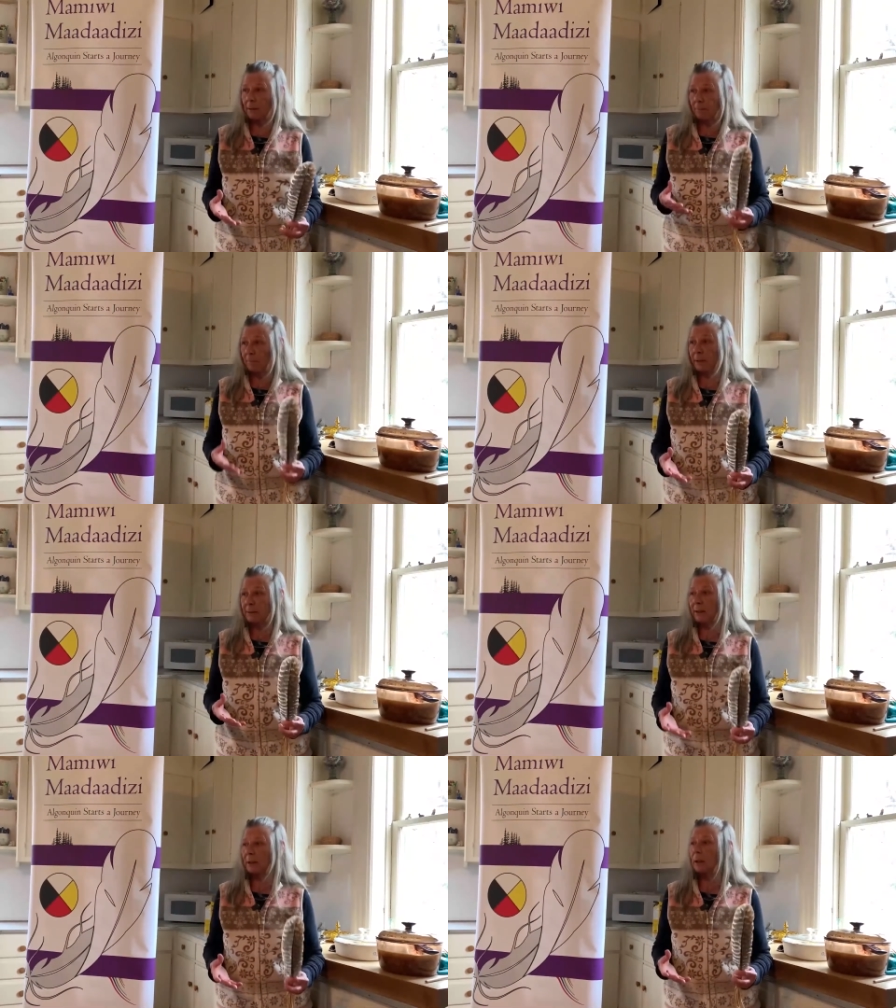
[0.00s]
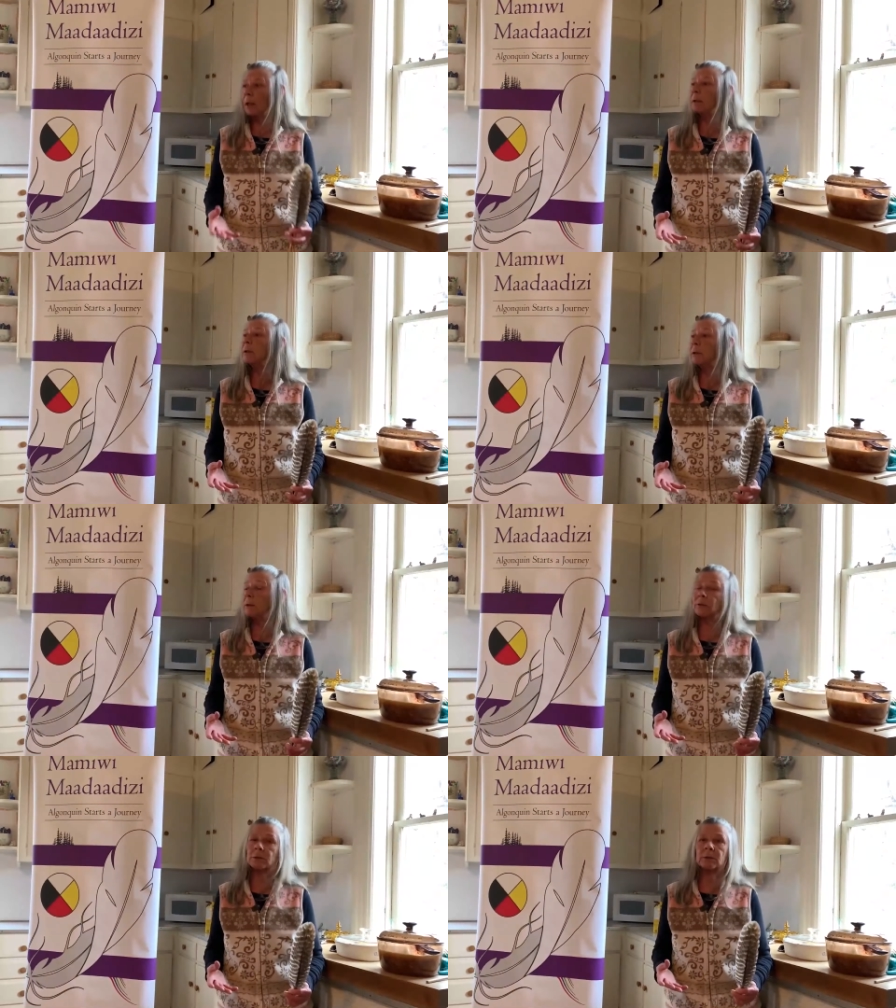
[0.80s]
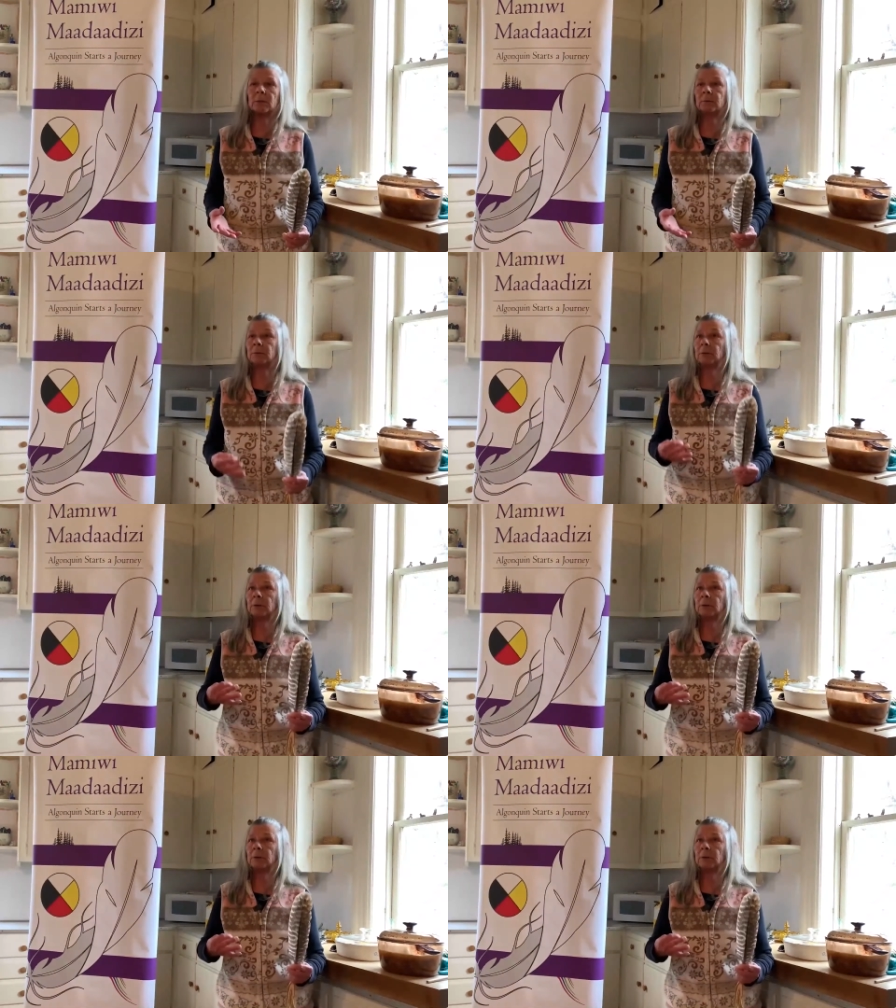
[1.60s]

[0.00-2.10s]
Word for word: amazing gardeners and